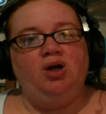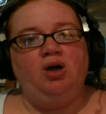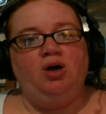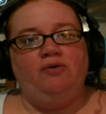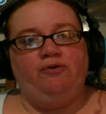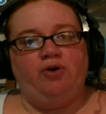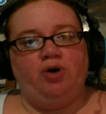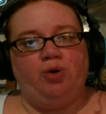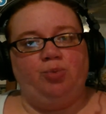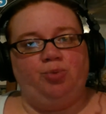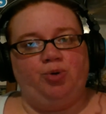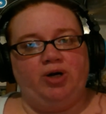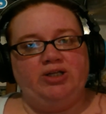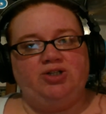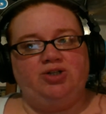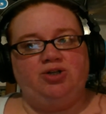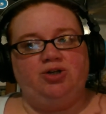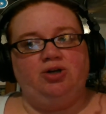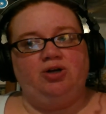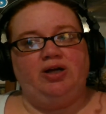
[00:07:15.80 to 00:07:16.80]
for a
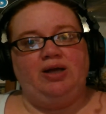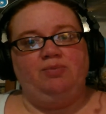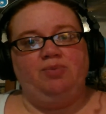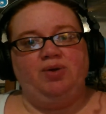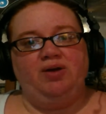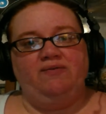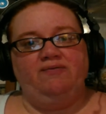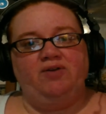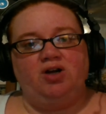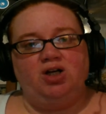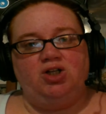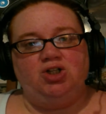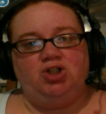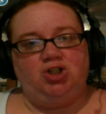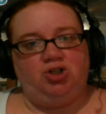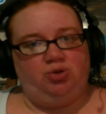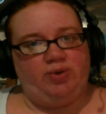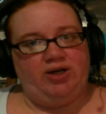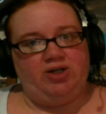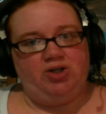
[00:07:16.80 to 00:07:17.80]
prisoner can be a very
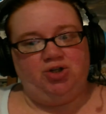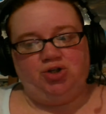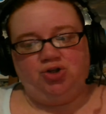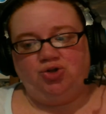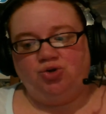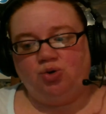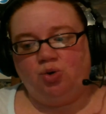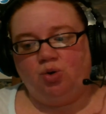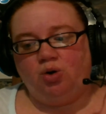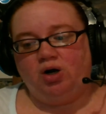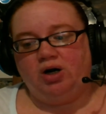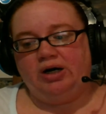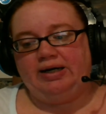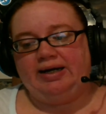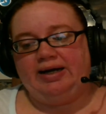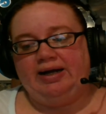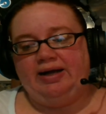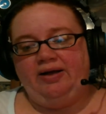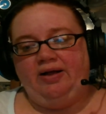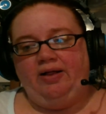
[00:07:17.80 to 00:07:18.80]
two-edged sword,
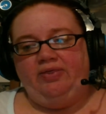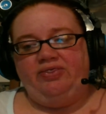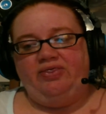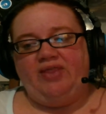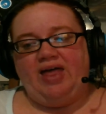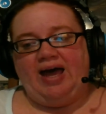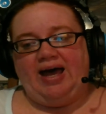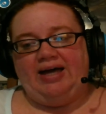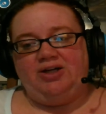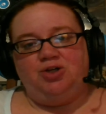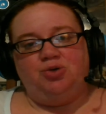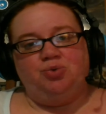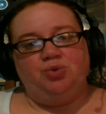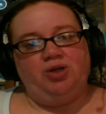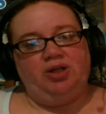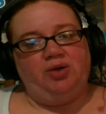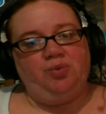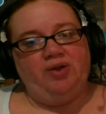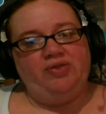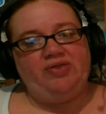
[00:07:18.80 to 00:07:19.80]
that you
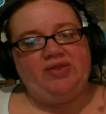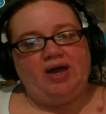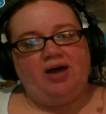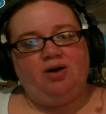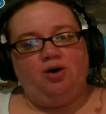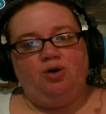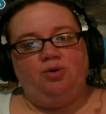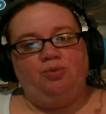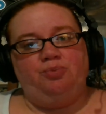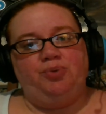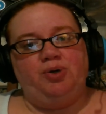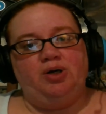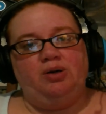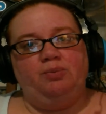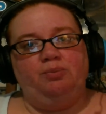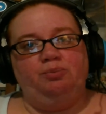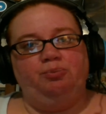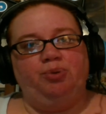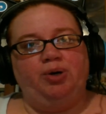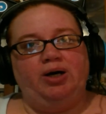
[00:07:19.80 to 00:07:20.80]
really want that hope,
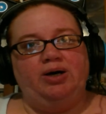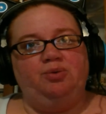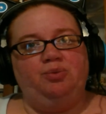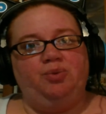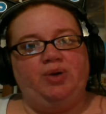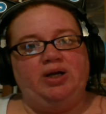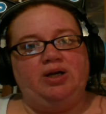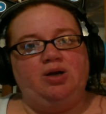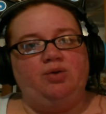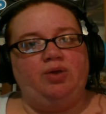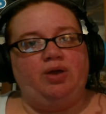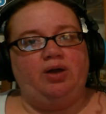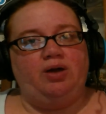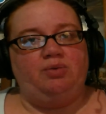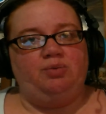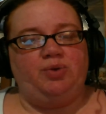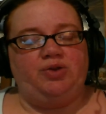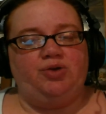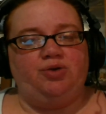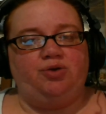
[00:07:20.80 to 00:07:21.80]
but we know that
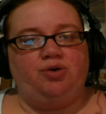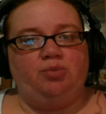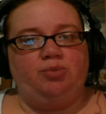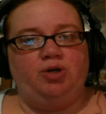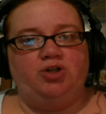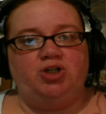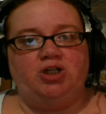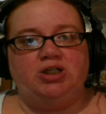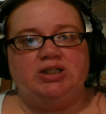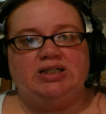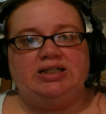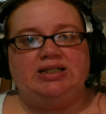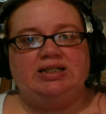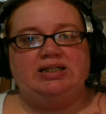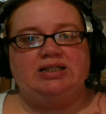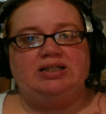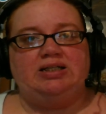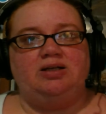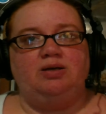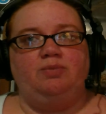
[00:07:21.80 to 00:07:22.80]
with the criminal justice
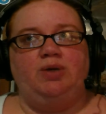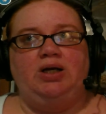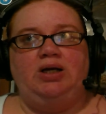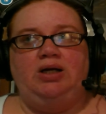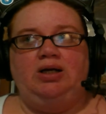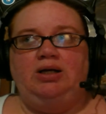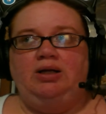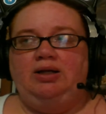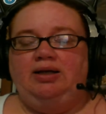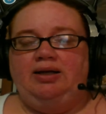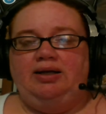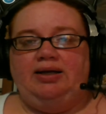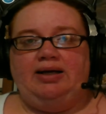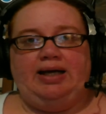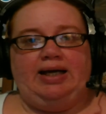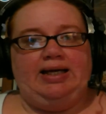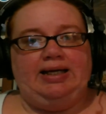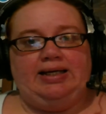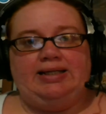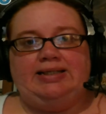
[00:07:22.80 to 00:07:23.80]
system,
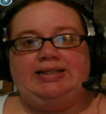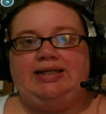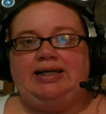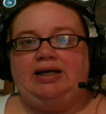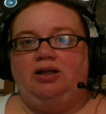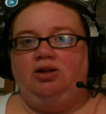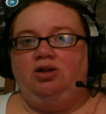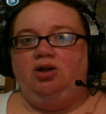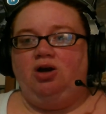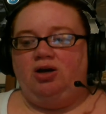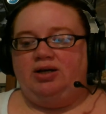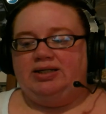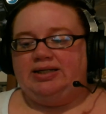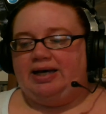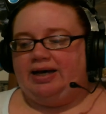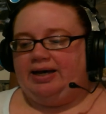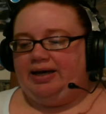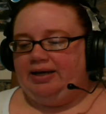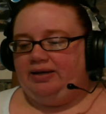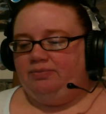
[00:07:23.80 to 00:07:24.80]
it can take a long
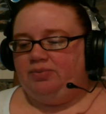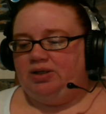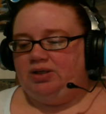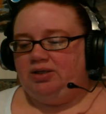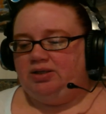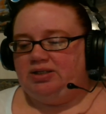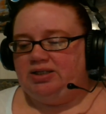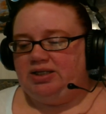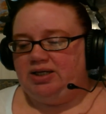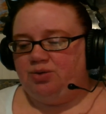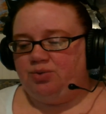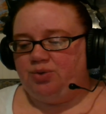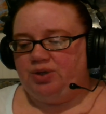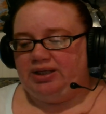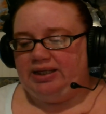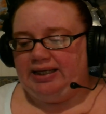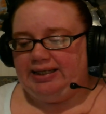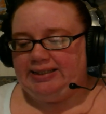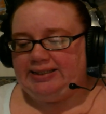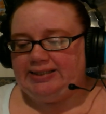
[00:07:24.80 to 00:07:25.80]
time to get
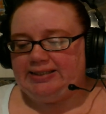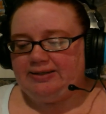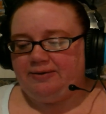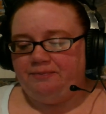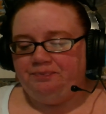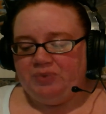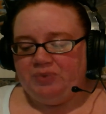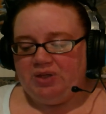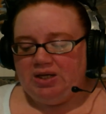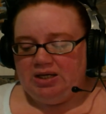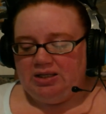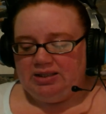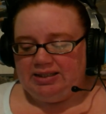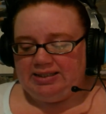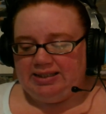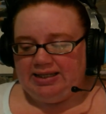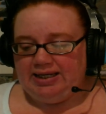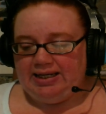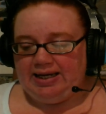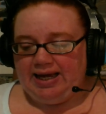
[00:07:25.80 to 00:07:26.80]
released. The
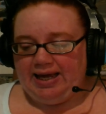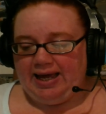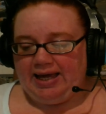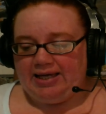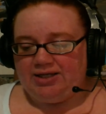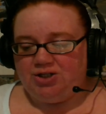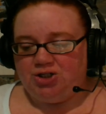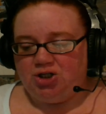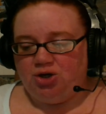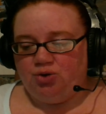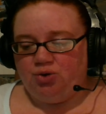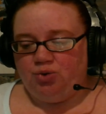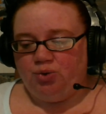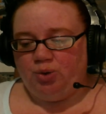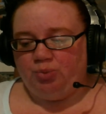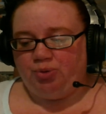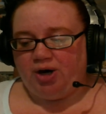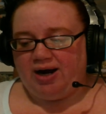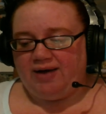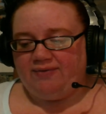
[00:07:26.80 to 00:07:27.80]
DNA has to go to a
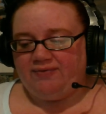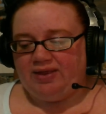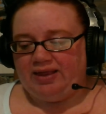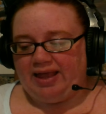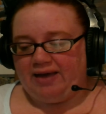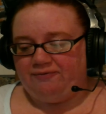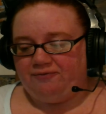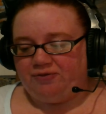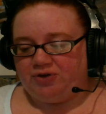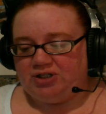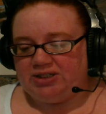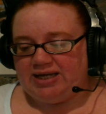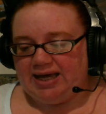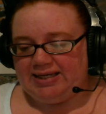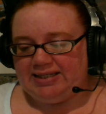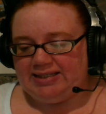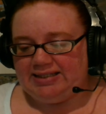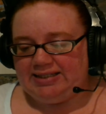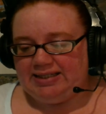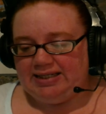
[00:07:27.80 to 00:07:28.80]
private lab for
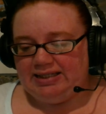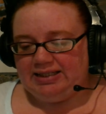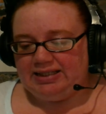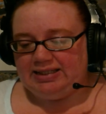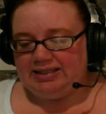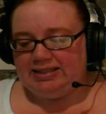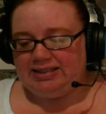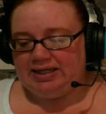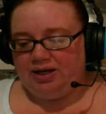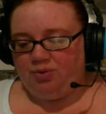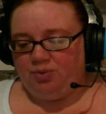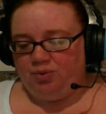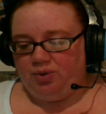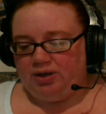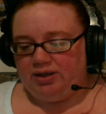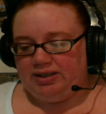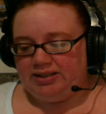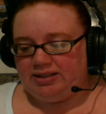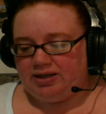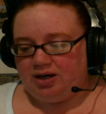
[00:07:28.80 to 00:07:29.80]
testing. The state
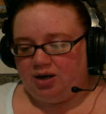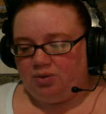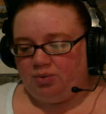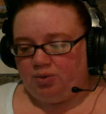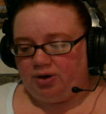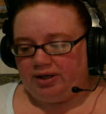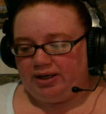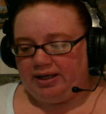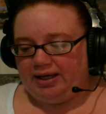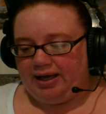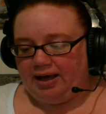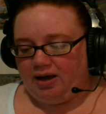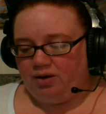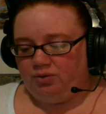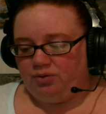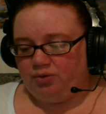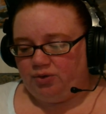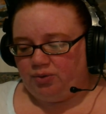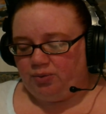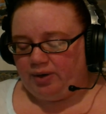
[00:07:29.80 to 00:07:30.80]
one is not working
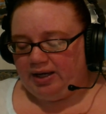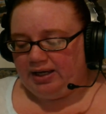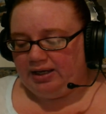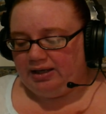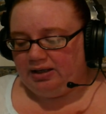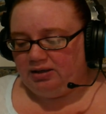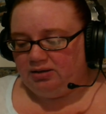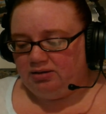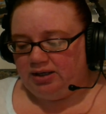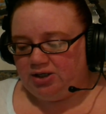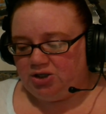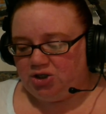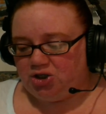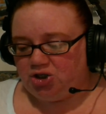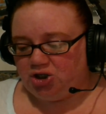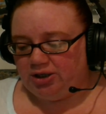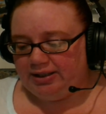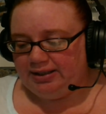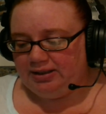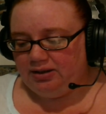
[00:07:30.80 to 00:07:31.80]
out the way it
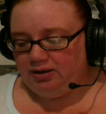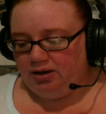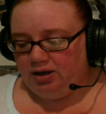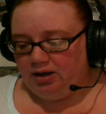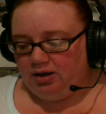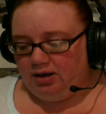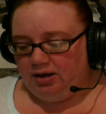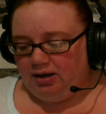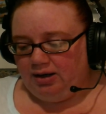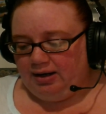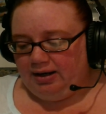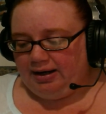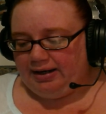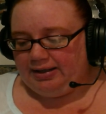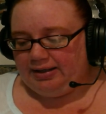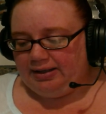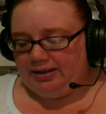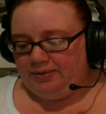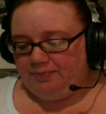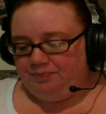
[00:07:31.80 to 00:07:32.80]
should.
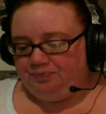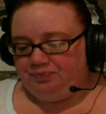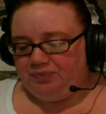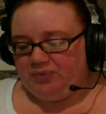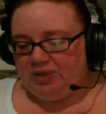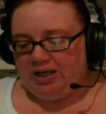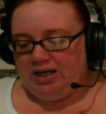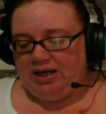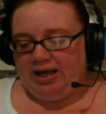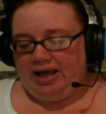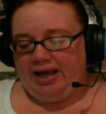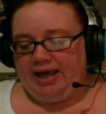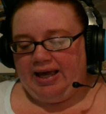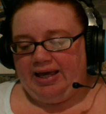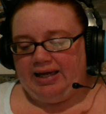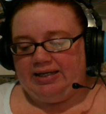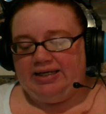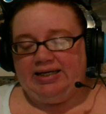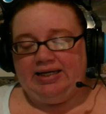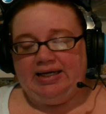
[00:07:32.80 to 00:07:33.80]
And
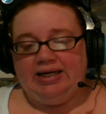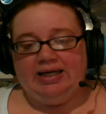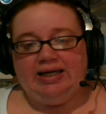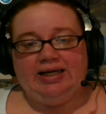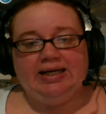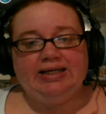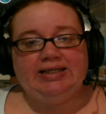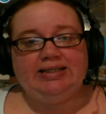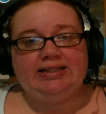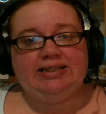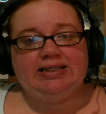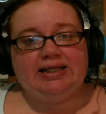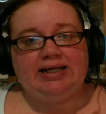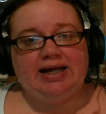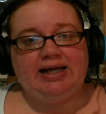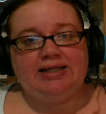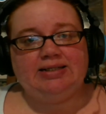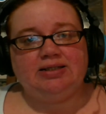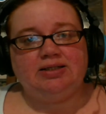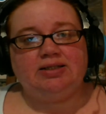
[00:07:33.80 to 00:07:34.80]
his
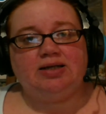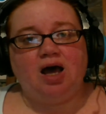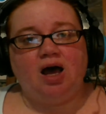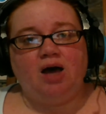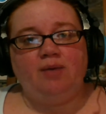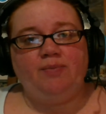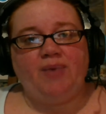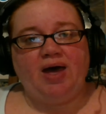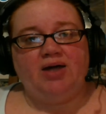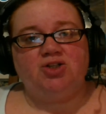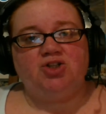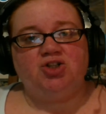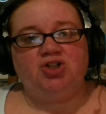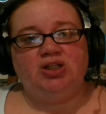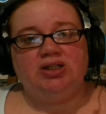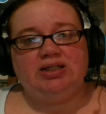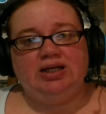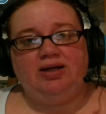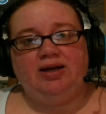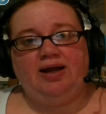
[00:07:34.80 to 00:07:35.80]
DNA does not match the
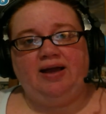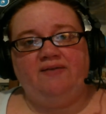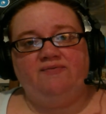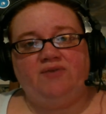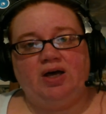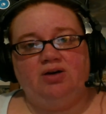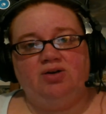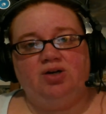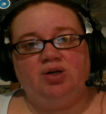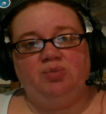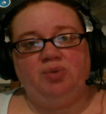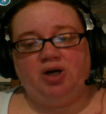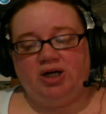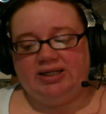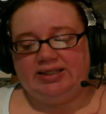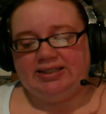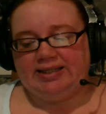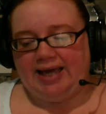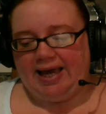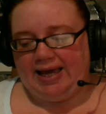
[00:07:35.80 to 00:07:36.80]
DNA found in
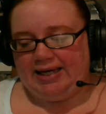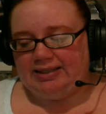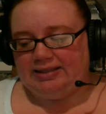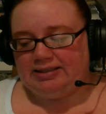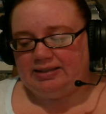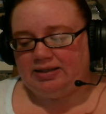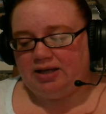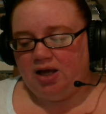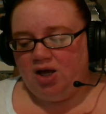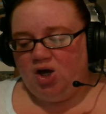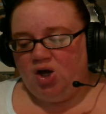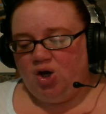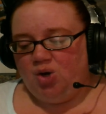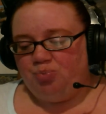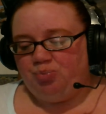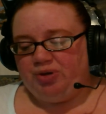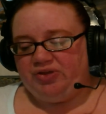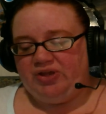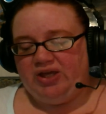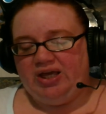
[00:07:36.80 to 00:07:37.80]
Mary's case.
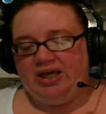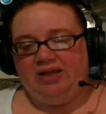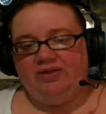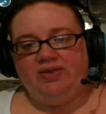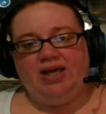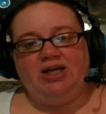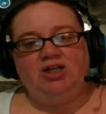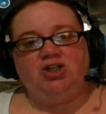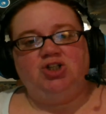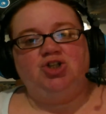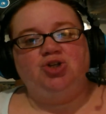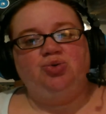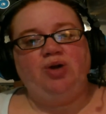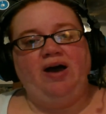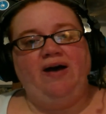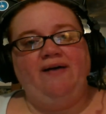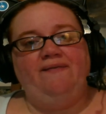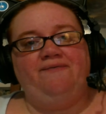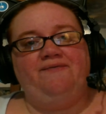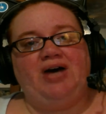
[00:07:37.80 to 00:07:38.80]
But then they do
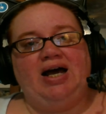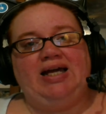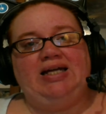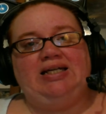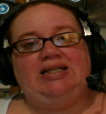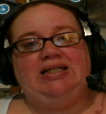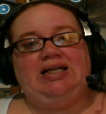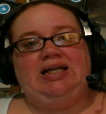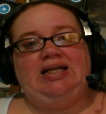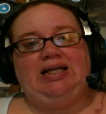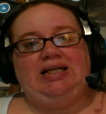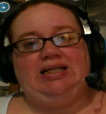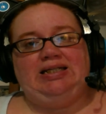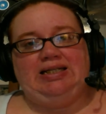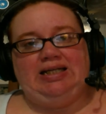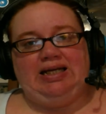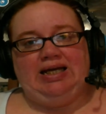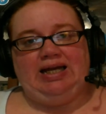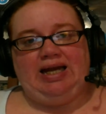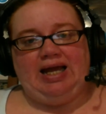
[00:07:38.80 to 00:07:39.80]
not find any
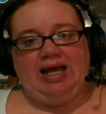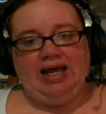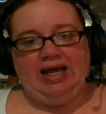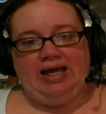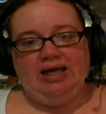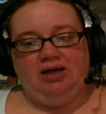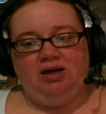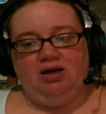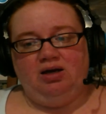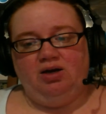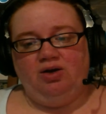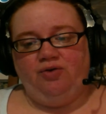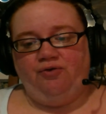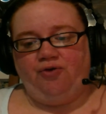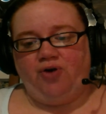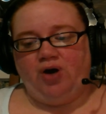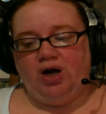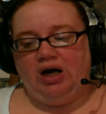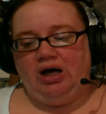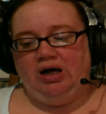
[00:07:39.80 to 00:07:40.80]
DNA
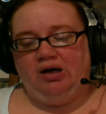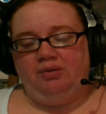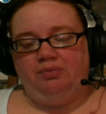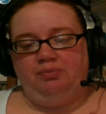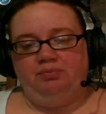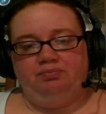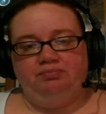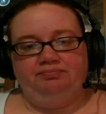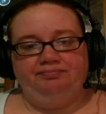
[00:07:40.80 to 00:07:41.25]
from